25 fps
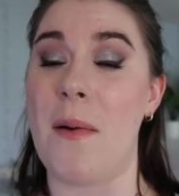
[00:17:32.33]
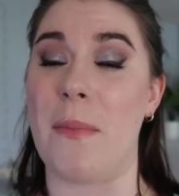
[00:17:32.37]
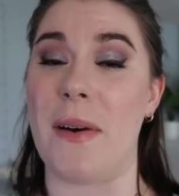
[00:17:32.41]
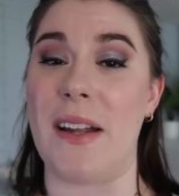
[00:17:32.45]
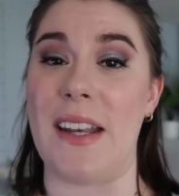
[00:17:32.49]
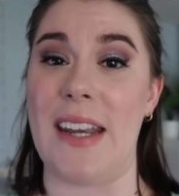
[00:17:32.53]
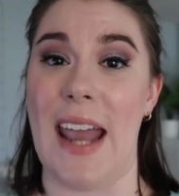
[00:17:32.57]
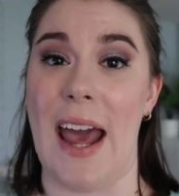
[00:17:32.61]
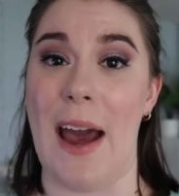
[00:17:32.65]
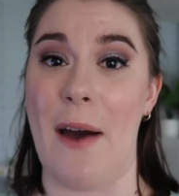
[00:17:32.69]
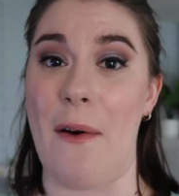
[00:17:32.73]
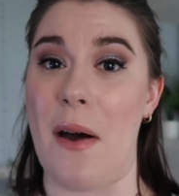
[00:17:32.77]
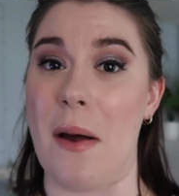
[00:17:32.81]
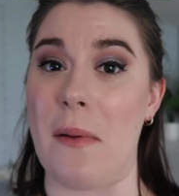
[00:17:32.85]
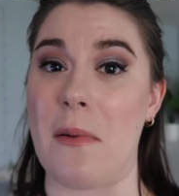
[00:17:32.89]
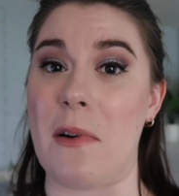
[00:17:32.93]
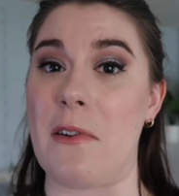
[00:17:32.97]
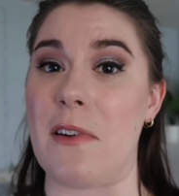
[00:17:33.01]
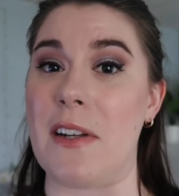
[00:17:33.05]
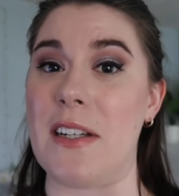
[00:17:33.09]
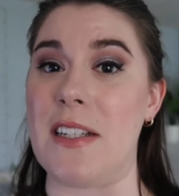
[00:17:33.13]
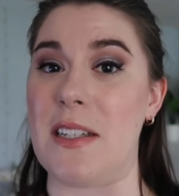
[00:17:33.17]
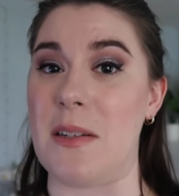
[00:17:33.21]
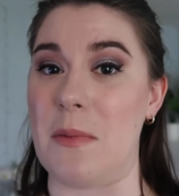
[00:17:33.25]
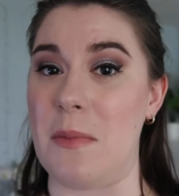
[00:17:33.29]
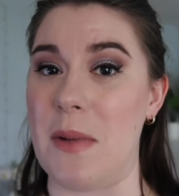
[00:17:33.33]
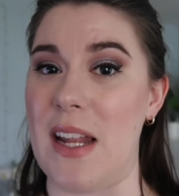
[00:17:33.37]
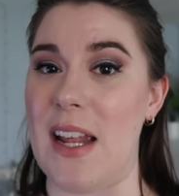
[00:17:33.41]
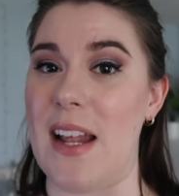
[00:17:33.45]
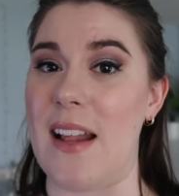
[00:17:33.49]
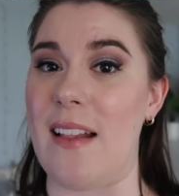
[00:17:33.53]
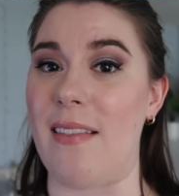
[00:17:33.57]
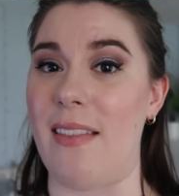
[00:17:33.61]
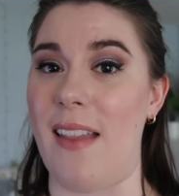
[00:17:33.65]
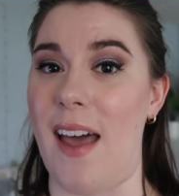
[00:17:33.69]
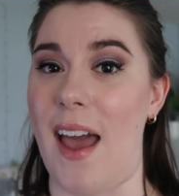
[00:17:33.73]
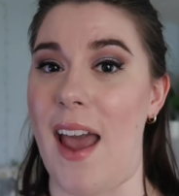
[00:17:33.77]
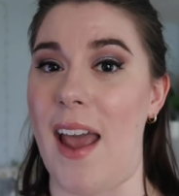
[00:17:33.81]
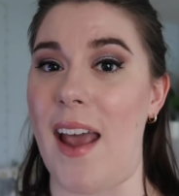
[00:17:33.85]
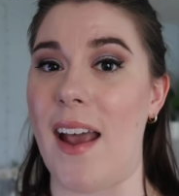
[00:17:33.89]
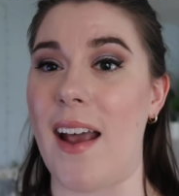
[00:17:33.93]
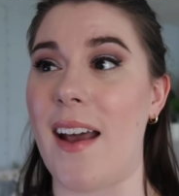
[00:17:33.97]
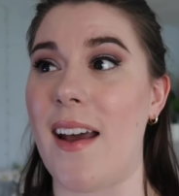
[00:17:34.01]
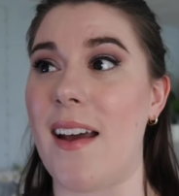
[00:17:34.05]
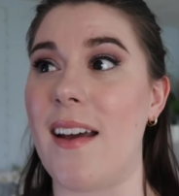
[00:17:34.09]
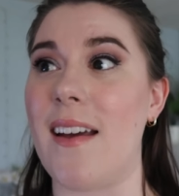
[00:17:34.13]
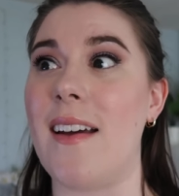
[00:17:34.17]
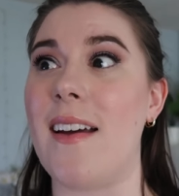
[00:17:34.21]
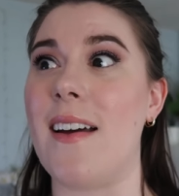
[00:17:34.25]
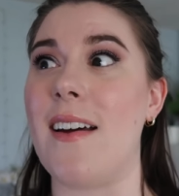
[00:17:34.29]
but now I'm going to be
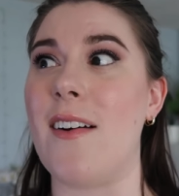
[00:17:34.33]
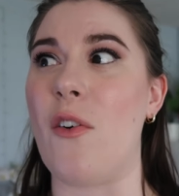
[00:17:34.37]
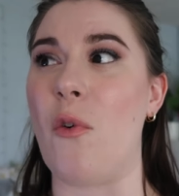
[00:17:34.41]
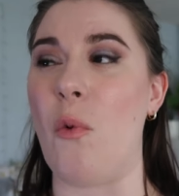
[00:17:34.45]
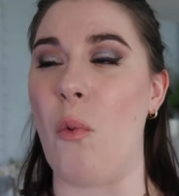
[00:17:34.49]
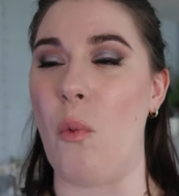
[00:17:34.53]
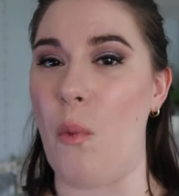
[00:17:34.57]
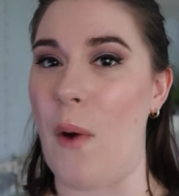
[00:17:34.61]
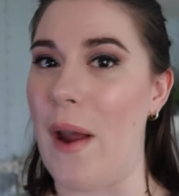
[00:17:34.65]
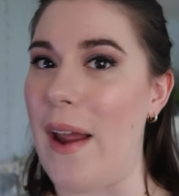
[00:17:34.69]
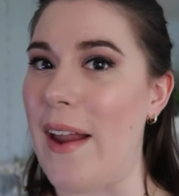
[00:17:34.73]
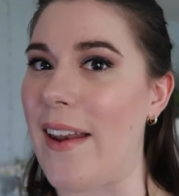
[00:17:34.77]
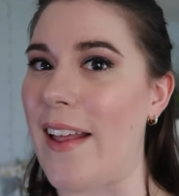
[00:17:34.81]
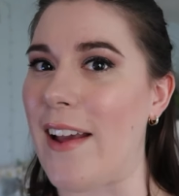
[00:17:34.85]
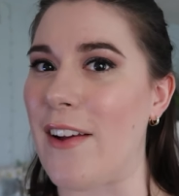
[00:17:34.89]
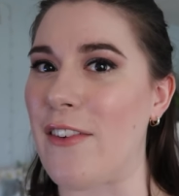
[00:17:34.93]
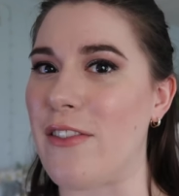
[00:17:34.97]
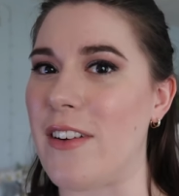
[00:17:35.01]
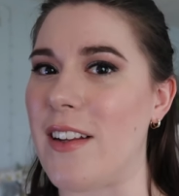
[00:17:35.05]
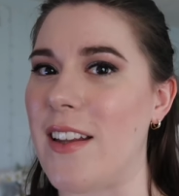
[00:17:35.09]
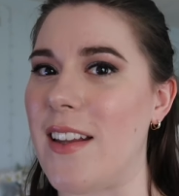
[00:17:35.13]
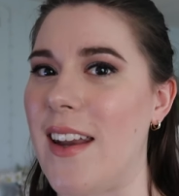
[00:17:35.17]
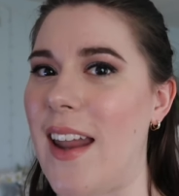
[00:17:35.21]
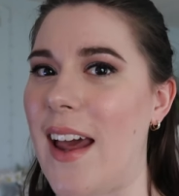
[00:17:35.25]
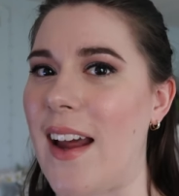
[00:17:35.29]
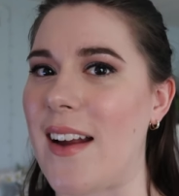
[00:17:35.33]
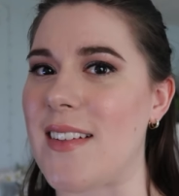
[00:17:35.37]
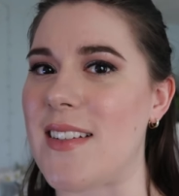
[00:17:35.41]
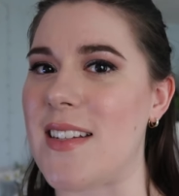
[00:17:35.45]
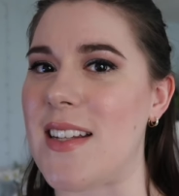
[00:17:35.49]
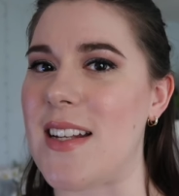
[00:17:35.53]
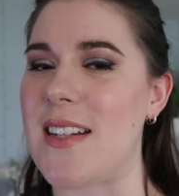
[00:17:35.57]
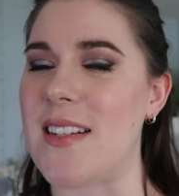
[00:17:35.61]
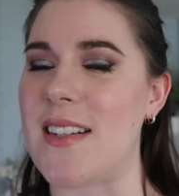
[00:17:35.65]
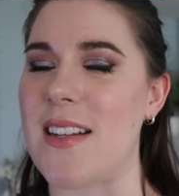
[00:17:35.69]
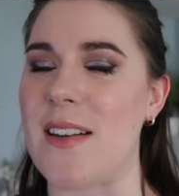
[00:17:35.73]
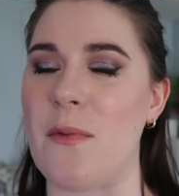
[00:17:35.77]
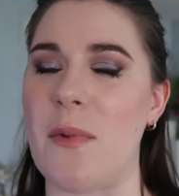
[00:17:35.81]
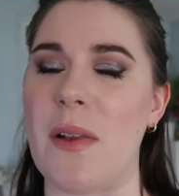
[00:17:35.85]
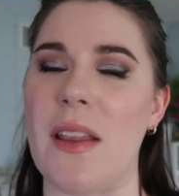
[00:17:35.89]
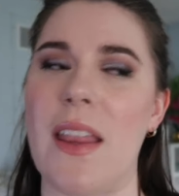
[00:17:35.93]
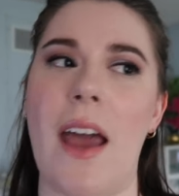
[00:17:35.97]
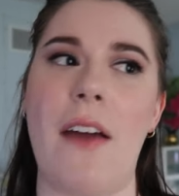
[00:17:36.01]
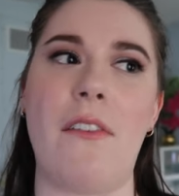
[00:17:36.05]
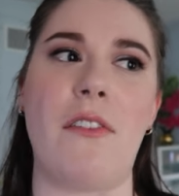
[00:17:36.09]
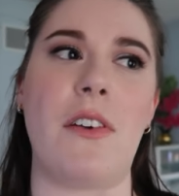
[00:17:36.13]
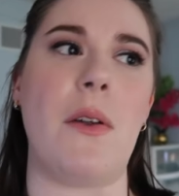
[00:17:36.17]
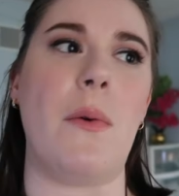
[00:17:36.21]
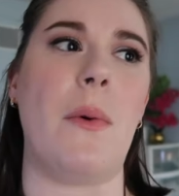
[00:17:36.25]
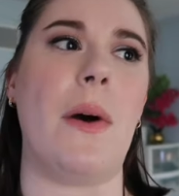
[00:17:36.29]
like waiting for the next season with
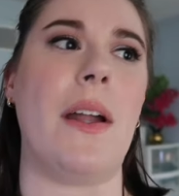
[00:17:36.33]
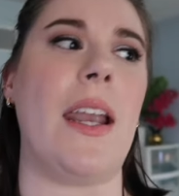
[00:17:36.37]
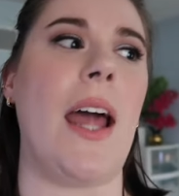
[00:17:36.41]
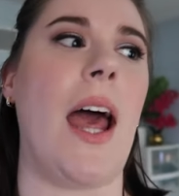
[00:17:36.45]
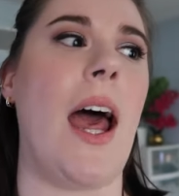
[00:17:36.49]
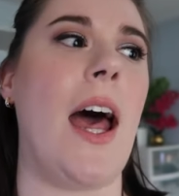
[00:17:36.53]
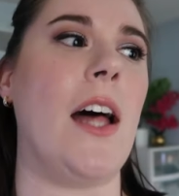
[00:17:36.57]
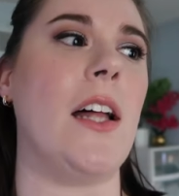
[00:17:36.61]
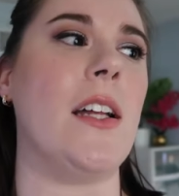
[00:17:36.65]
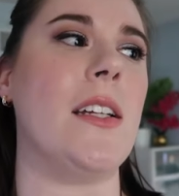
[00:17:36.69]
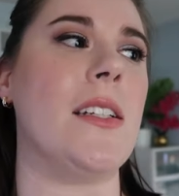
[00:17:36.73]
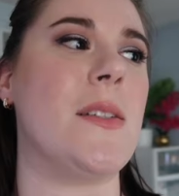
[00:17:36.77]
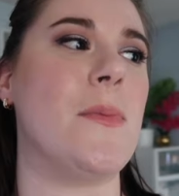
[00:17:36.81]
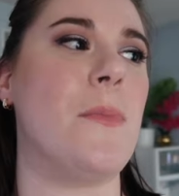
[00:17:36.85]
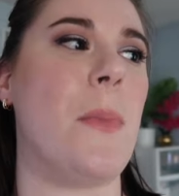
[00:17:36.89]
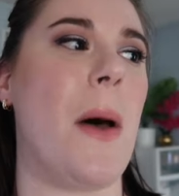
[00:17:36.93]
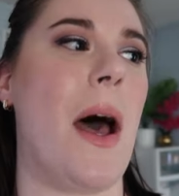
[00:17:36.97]
everyone else.